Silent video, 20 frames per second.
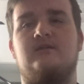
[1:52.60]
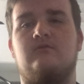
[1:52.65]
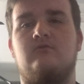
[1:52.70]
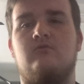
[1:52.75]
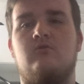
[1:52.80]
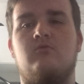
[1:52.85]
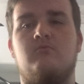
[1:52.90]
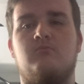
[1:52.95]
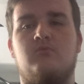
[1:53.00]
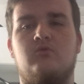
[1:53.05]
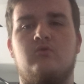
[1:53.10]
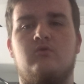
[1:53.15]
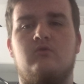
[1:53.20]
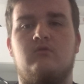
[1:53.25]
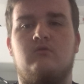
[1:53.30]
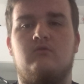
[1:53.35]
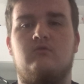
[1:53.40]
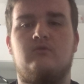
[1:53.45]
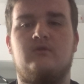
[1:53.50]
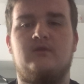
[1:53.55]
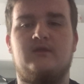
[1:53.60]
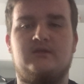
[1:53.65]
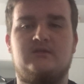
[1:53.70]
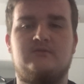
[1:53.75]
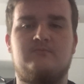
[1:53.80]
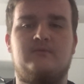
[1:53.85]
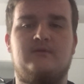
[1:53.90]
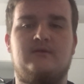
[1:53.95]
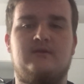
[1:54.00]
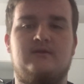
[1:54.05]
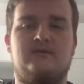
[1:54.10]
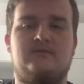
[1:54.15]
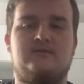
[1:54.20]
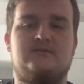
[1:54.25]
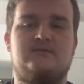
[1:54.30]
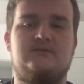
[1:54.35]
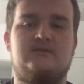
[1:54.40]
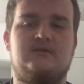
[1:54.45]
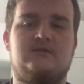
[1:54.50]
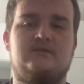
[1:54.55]
a lot more
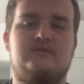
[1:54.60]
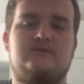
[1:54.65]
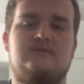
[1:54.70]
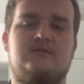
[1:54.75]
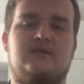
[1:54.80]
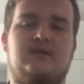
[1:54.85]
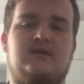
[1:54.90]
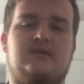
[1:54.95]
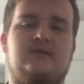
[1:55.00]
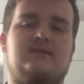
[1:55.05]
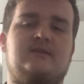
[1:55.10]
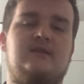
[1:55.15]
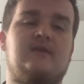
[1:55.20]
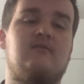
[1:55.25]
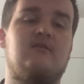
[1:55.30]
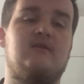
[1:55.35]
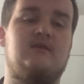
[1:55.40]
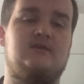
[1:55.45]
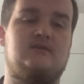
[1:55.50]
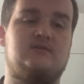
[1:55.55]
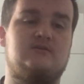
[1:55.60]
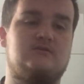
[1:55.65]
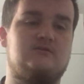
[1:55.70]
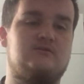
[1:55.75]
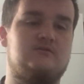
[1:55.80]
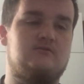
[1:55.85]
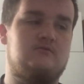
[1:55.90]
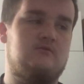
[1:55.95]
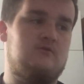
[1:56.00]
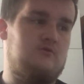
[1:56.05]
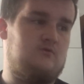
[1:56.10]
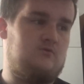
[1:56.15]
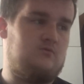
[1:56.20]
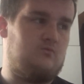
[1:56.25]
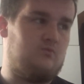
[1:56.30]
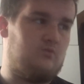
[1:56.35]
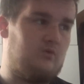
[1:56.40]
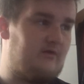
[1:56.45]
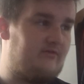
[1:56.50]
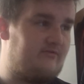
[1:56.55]
experiences and dealings
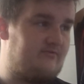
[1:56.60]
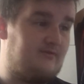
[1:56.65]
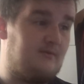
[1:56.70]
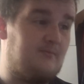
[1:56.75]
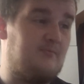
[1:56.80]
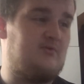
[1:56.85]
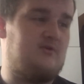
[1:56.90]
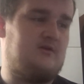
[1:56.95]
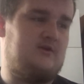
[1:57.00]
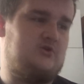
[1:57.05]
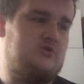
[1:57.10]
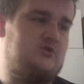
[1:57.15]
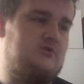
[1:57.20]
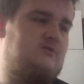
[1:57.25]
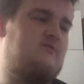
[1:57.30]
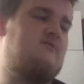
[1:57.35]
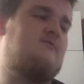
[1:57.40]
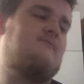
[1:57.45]
with depression.